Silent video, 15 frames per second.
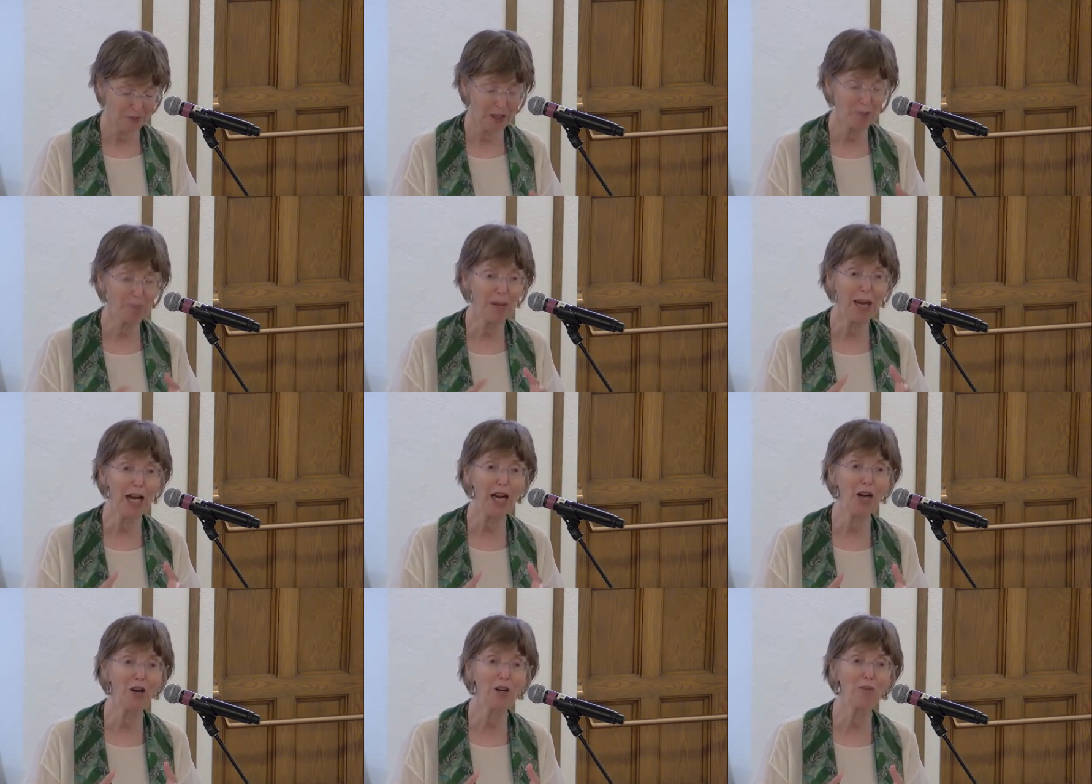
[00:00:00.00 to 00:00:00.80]
A
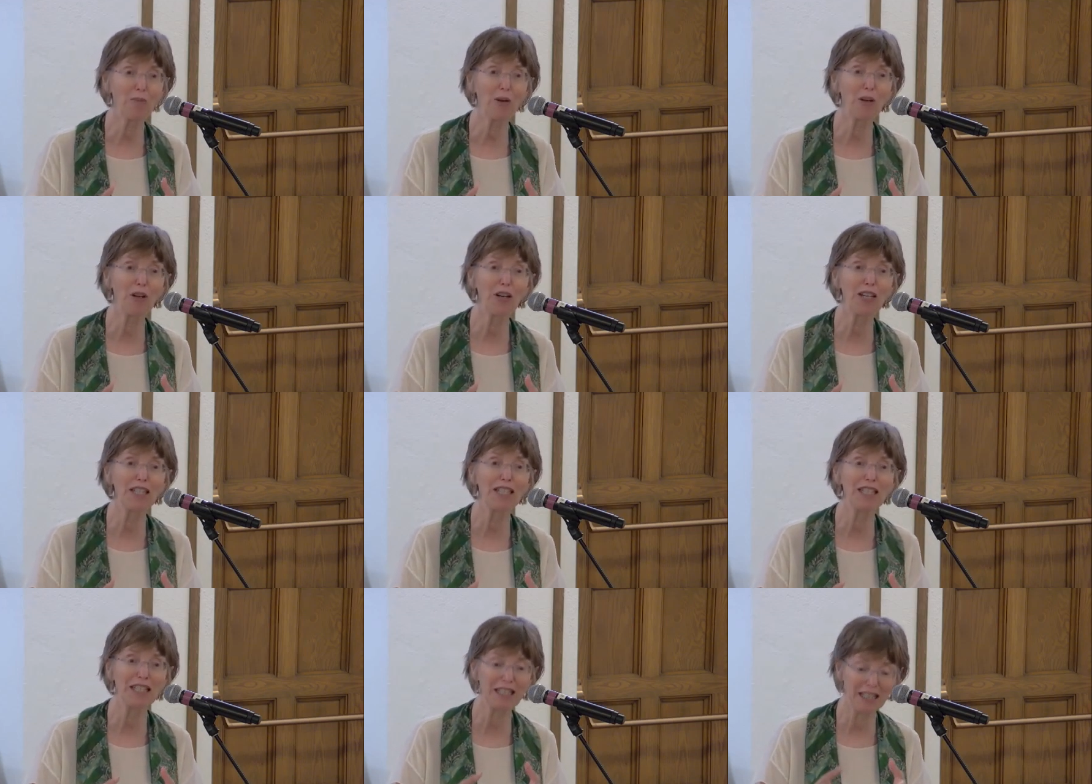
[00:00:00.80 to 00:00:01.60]
parable
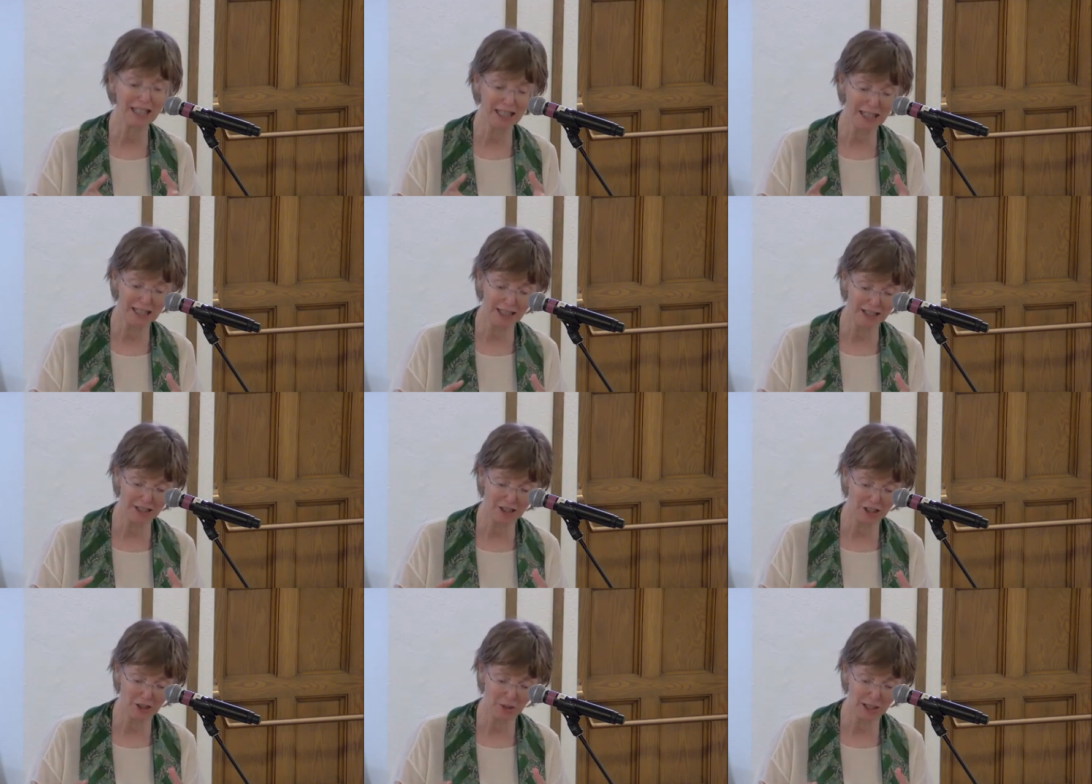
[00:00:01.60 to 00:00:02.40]
is an
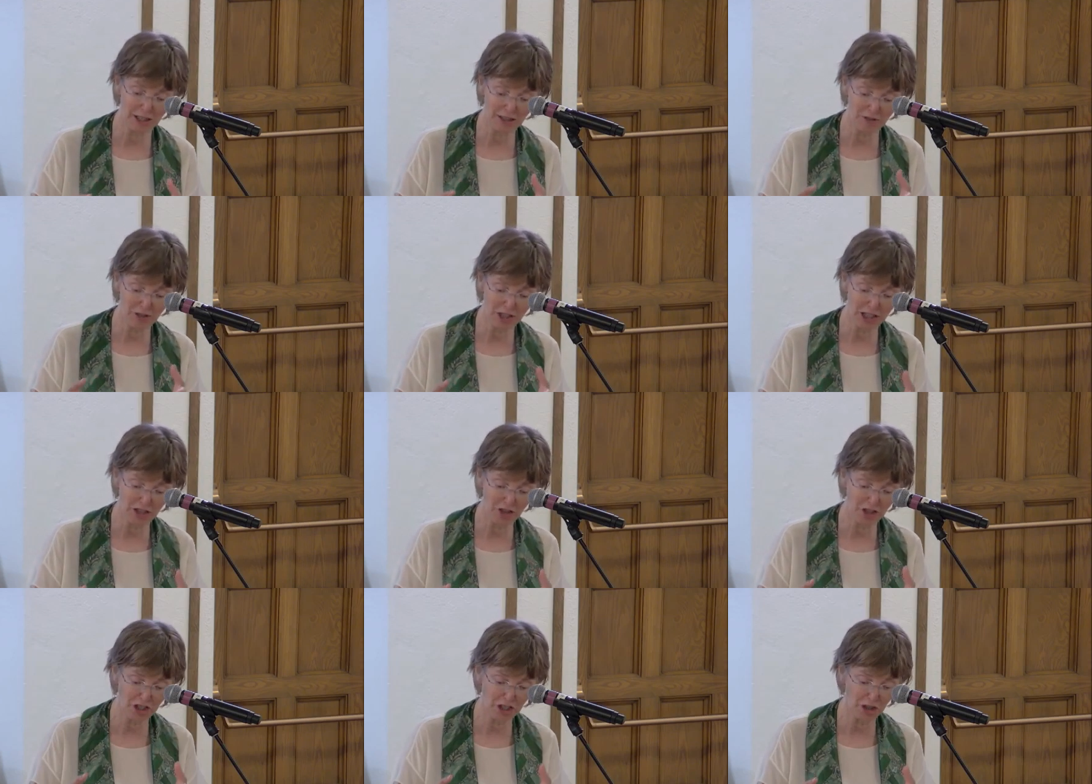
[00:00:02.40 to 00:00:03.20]
illustrative
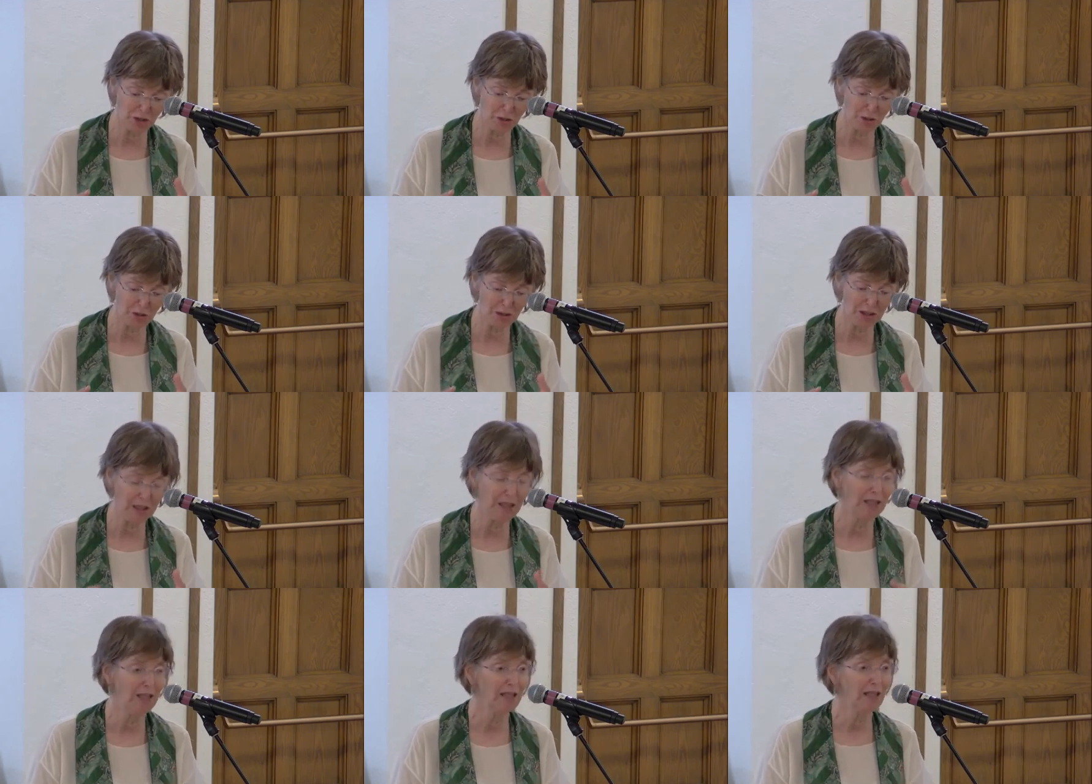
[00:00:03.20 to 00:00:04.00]
teaching tool,
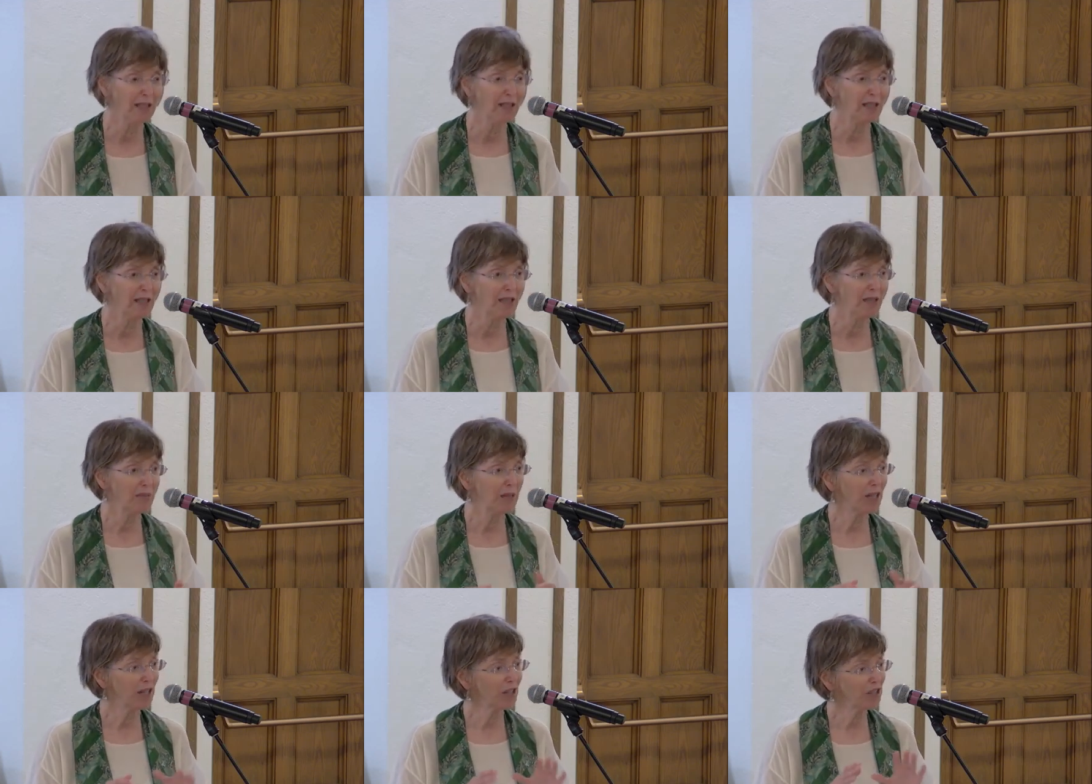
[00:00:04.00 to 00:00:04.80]

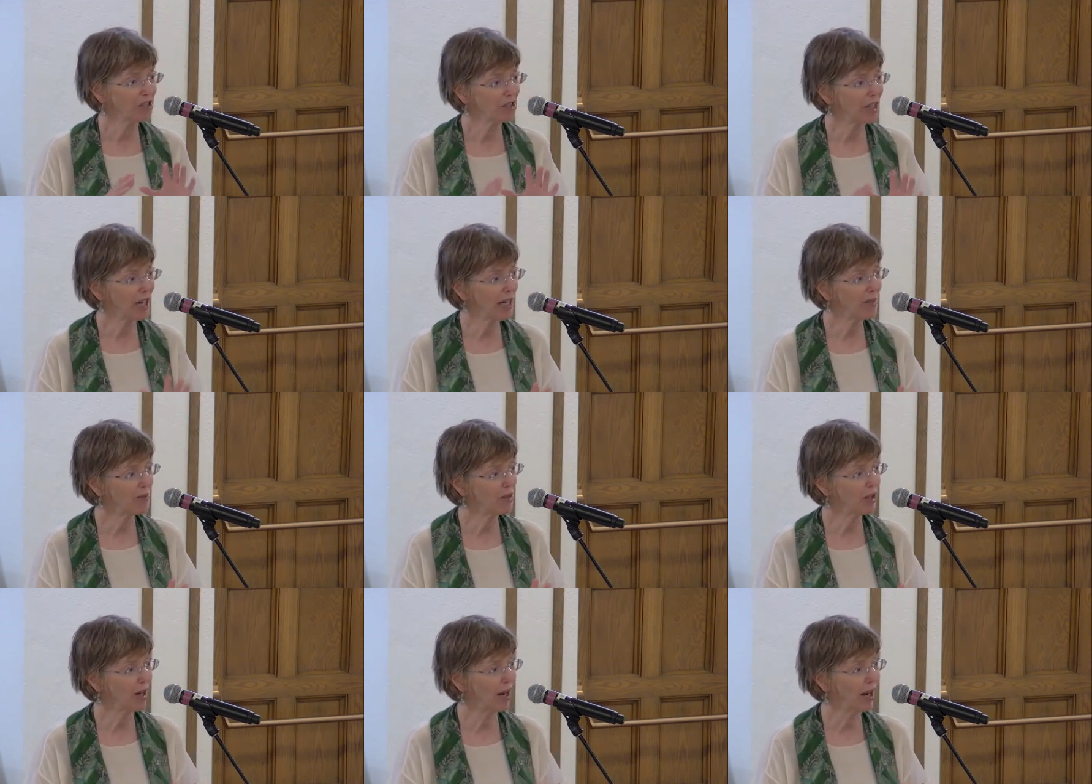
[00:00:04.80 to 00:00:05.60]
but at the same
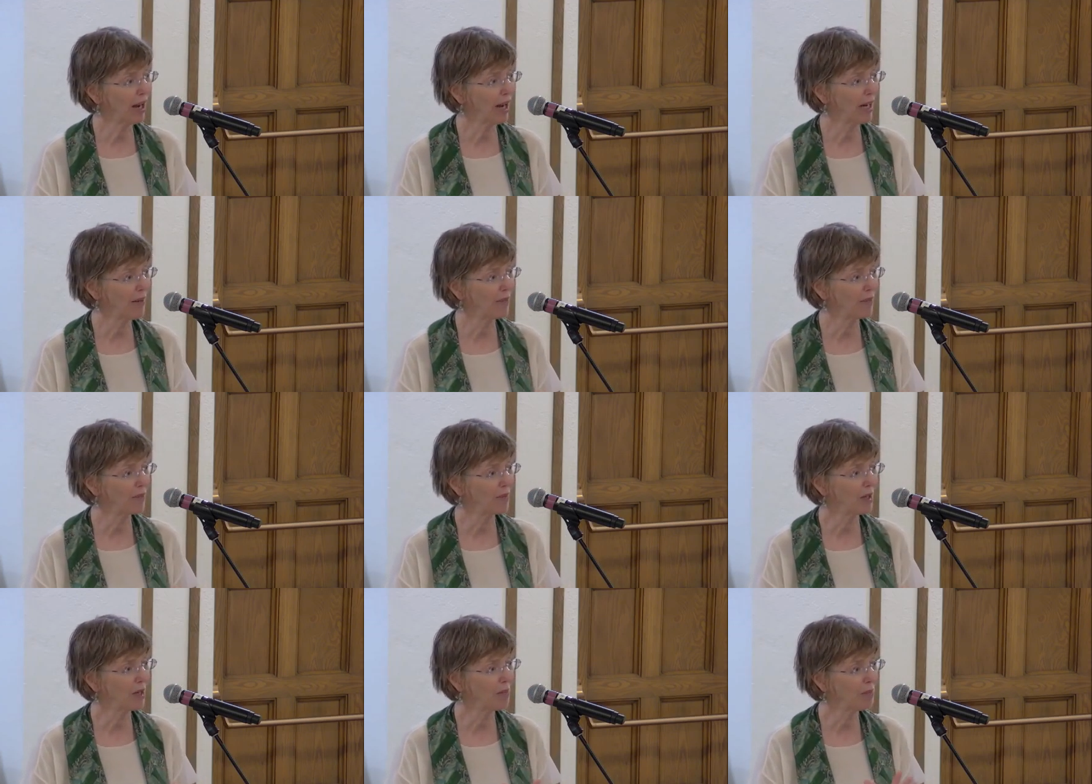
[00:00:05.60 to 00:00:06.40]
time,
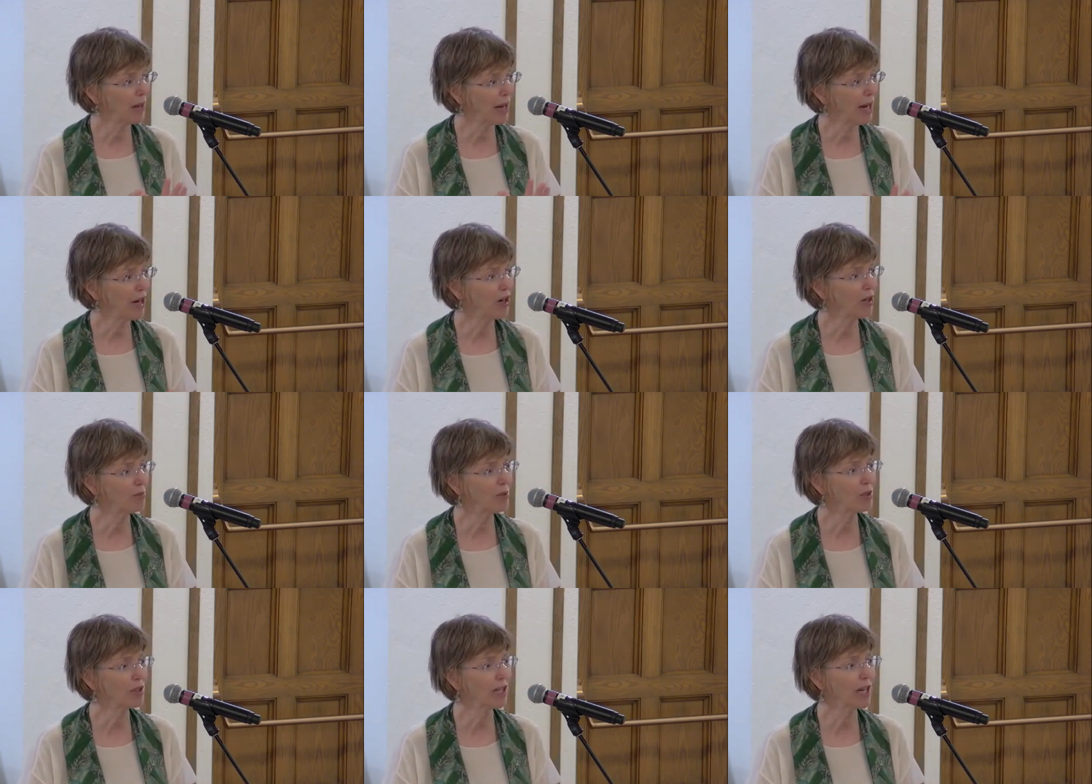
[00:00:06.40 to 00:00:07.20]
a
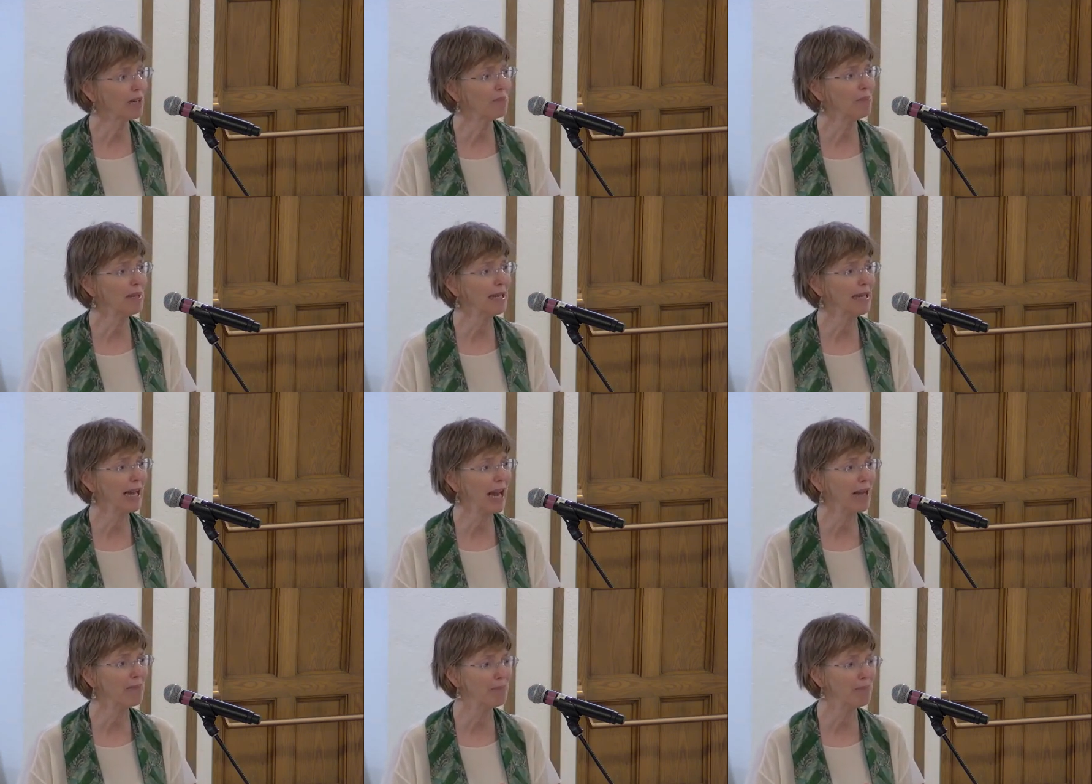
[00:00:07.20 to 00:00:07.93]
parable can be